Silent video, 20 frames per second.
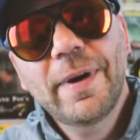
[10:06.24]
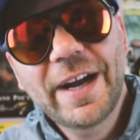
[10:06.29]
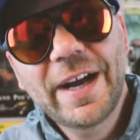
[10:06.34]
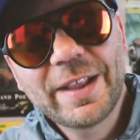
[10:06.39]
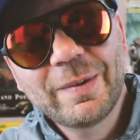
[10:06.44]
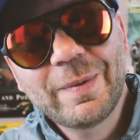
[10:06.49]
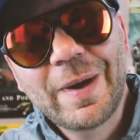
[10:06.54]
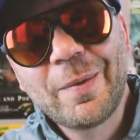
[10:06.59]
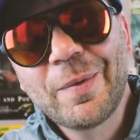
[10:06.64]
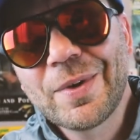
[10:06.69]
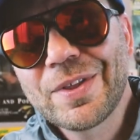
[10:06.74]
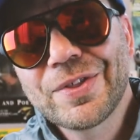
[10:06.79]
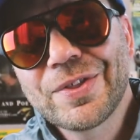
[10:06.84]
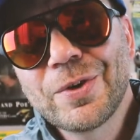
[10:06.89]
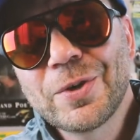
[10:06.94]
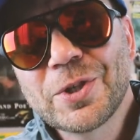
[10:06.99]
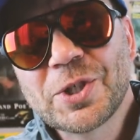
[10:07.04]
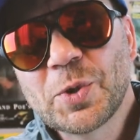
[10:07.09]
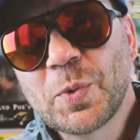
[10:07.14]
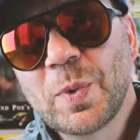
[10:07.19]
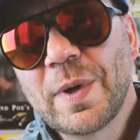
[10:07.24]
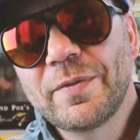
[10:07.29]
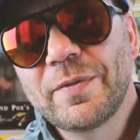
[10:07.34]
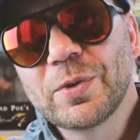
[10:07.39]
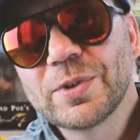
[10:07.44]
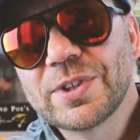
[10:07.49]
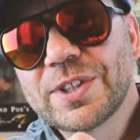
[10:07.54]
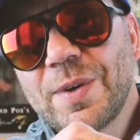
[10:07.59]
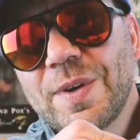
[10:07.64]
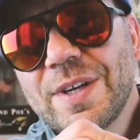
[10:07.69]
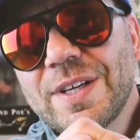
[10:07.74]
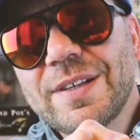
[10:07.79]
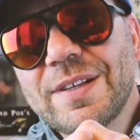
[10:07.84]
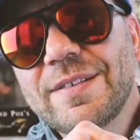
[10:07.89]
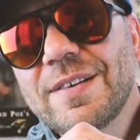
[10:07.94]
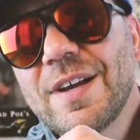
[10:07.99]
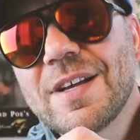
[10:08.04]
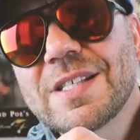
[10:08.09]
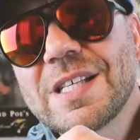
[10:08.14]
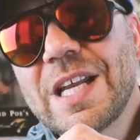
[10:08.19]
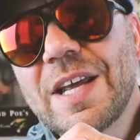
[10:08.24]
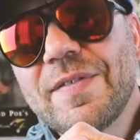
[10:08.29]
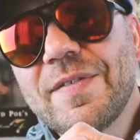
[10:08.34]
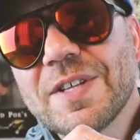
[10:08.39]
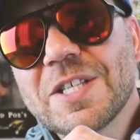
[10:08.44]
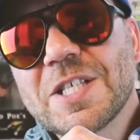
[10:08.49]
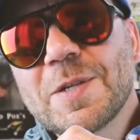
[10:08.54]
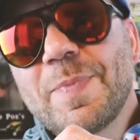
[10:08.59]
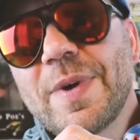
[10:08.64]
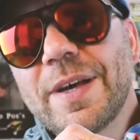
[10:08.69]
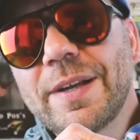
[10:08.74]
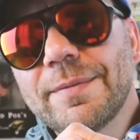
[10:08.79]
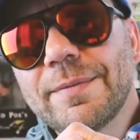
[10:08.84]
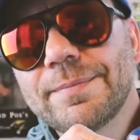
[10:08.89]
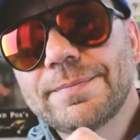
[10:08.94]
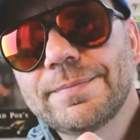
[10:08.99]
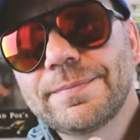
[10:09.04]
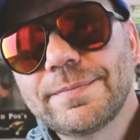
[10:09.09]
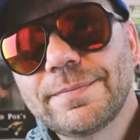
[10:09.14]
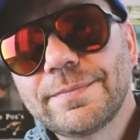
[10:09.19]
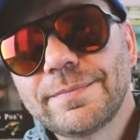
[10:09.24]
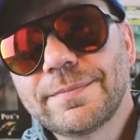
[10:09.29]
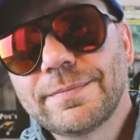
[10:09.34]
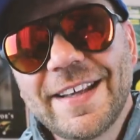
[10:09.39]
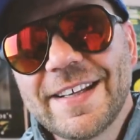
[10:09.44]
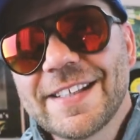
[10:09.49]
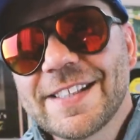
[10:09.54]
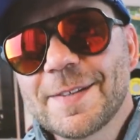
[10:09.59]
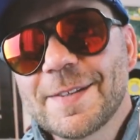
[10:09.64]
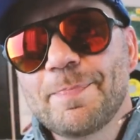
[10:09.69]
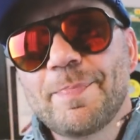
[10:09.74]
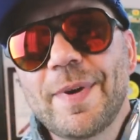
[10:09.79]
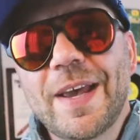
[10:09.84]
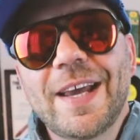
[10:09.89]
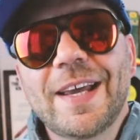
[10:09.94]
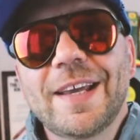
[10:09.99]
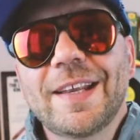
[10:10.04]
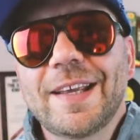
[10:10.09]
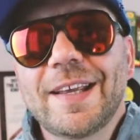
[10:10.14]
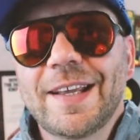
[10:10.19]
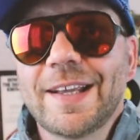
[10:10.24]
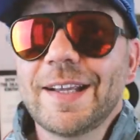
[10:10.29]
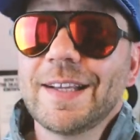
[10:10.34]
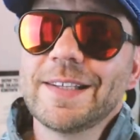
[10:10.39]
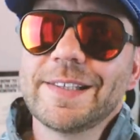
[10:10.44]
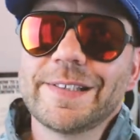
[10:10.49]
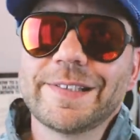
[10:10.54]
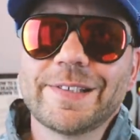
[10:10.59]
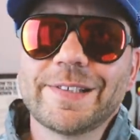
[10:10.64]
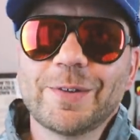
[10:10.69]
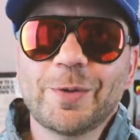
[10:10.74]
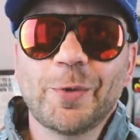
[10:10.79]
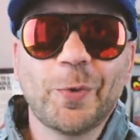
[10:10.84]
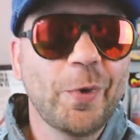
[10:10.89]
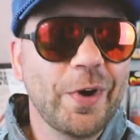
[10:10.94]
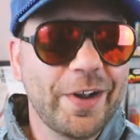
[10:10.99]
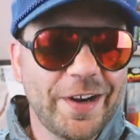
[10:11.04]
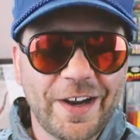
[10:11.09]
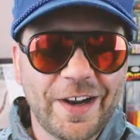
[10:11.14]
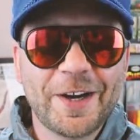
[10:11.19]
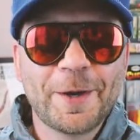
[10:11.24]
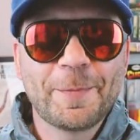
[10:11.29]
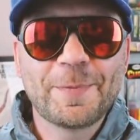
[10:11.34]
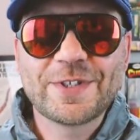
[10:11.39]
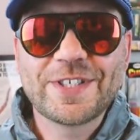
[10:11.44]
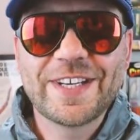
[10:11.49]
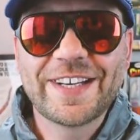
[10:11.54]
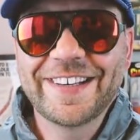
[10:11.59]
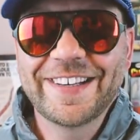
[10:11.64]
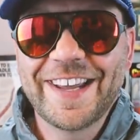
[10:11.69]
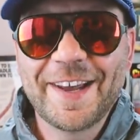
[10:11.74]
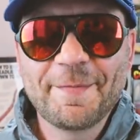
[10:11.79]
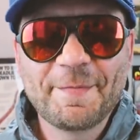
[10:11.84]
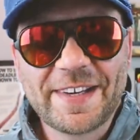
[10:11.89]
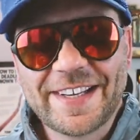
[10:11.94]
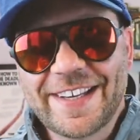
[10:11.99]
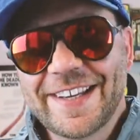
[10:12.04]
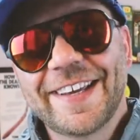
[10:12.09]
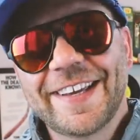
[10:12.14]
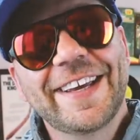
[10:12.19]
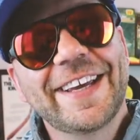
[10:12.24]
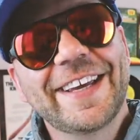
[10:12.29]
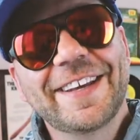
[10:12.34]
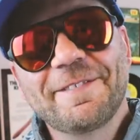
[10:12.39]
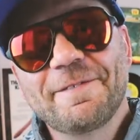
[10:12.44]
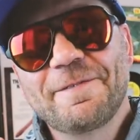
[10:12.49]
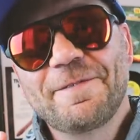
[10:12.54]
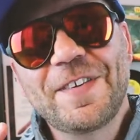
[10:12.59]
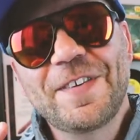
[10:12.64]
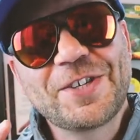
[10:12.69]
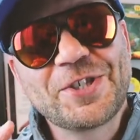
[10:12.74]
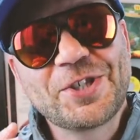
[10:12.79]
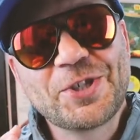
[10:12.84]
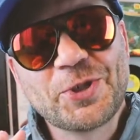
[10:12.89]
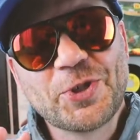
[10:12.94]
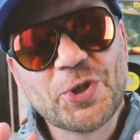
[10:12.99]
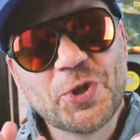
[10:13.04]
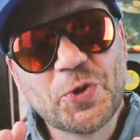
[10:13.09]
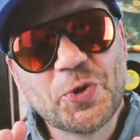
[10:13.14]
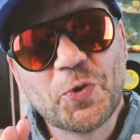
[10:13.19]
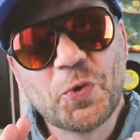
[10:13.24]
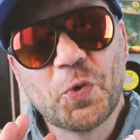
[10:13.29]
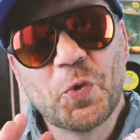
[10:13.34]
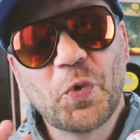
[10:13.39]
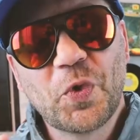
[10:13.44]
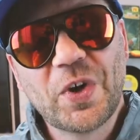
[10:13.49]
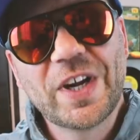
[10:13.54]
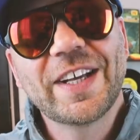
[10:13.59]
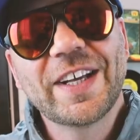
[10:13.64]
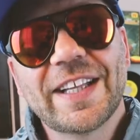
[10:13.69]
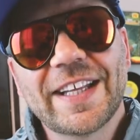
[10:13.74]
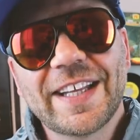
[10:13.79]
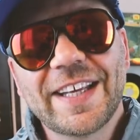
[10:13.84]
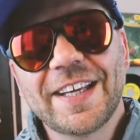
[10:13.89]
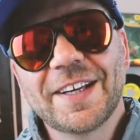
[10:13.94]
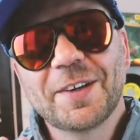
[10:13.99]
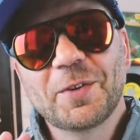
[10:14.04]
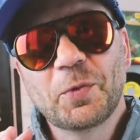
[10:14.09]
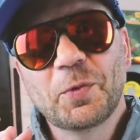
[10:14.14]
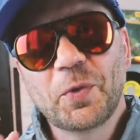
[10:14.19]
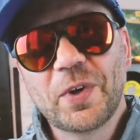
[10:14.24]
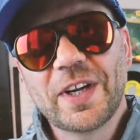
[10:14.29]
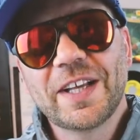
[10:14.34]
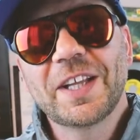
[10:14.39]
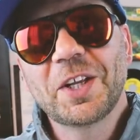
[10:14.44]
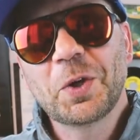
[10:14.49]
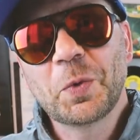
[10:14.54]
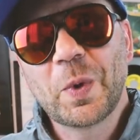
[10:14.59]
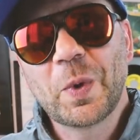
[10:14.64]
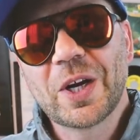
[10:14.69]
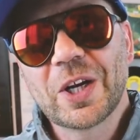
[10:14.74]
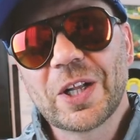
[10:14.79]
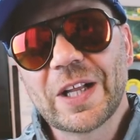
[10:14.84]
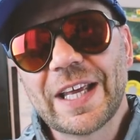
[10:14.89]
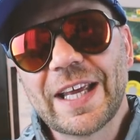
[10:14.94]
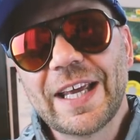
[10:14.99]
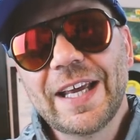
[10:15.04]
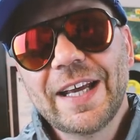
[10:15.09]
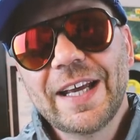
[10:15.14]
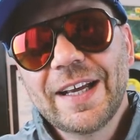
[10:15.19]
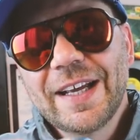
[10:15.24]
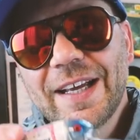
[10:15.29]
By the way, with no swivel, so it doesn't even spin. This bait is 100% gimmick. It fishes really, really weirdly.